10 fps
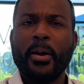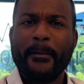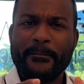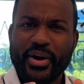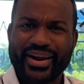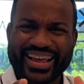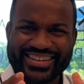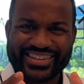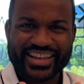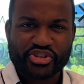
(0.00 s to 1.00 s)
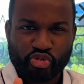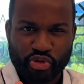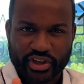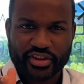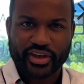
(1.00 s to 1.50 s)
But is this
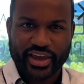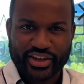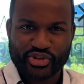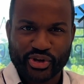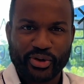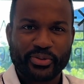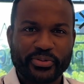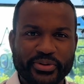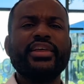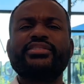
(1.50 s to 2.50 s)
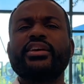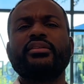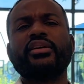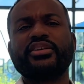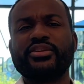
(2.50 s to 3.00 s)
really the case though? Let's take
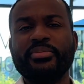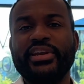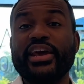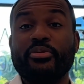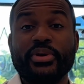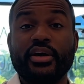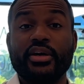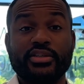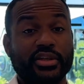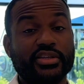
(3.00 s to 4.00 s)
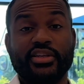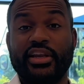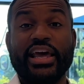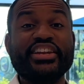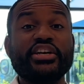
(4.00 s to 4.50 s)
a look at some data because
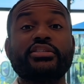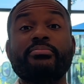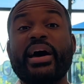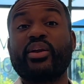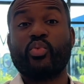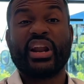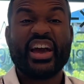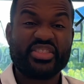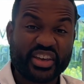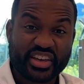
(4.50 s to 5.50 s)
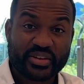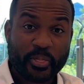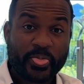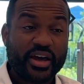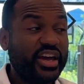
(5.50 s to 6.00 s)
listen, it doesn't matter what I think.
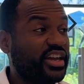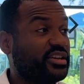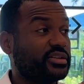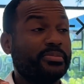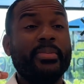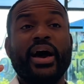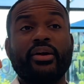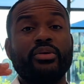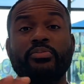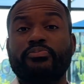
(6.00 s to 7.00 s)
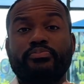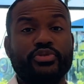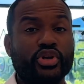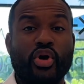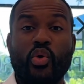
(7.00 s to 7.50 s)
It doesn't matter,
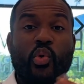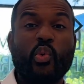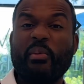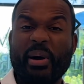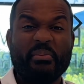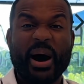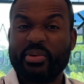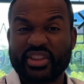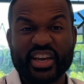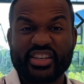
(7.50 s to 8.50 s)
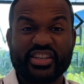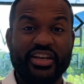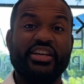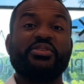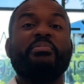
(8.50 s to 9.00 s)
what my mama thinks.
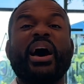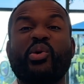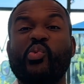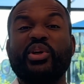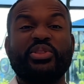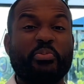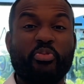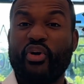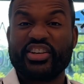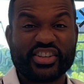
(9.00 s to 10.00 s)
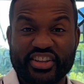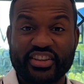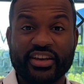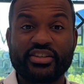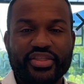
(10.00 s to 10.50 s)
It doesn't matter what the president
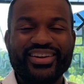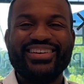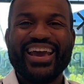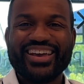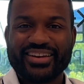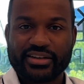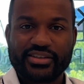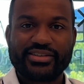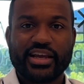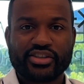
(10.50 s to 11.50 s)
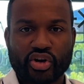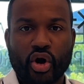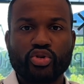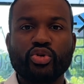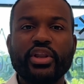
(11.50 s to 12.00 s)
thinks. The data says it
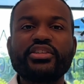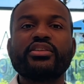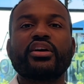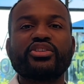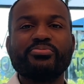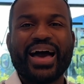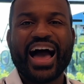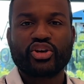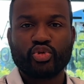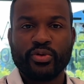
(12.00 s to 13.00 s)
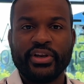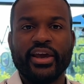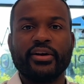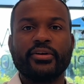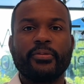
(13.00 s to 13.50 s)
all. So let's look at some actual
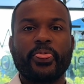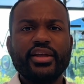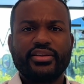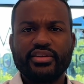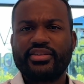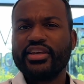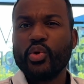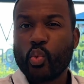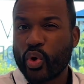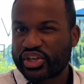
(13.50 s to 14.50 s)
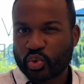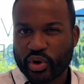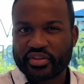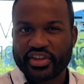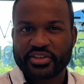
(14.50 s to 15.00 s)
data to see which
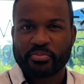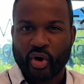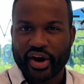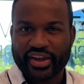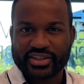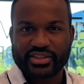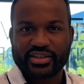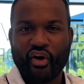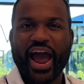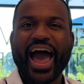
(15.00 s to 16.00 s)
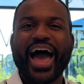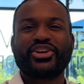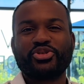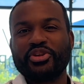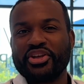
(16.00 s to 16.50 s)
one of these markets are
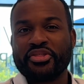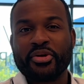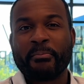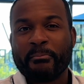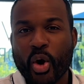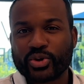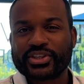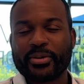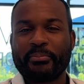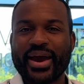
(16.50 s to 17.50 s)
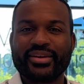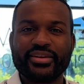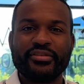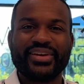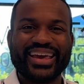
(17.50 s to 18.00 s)
actually the most
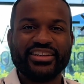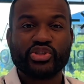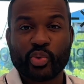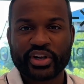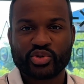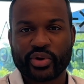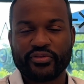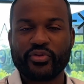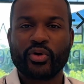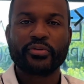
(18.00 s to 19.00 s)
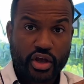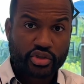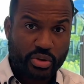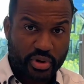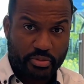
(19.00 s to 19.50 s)
competitive in 2024.
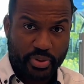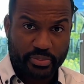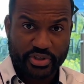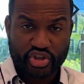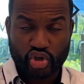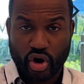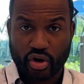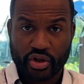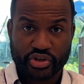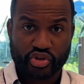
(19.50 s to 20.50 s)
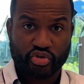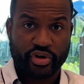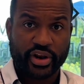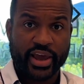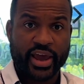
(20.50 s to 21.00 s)
So I'm going to put up this chart on the
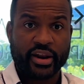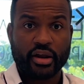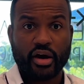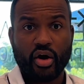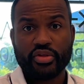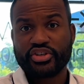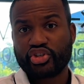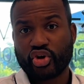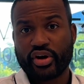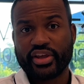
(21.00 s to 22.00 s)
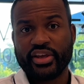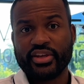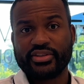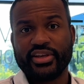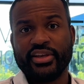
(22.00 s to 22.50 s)
screen, and all this chart
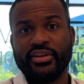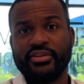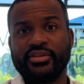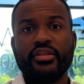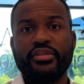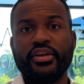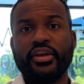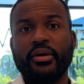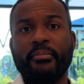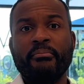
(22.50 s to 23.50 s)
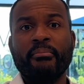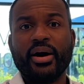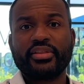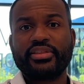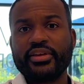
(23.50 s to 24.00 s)
is the
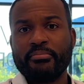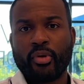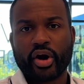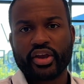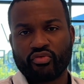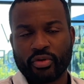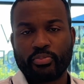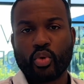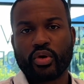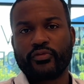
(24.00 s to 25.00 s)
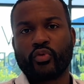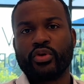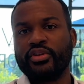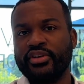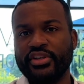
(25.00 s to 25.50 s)
monthly market report for
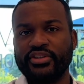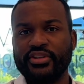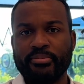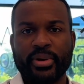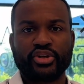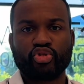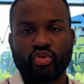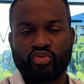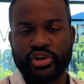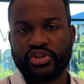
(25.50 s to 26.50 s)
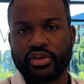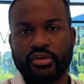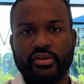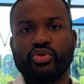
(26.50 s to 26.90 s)
the DC metro region.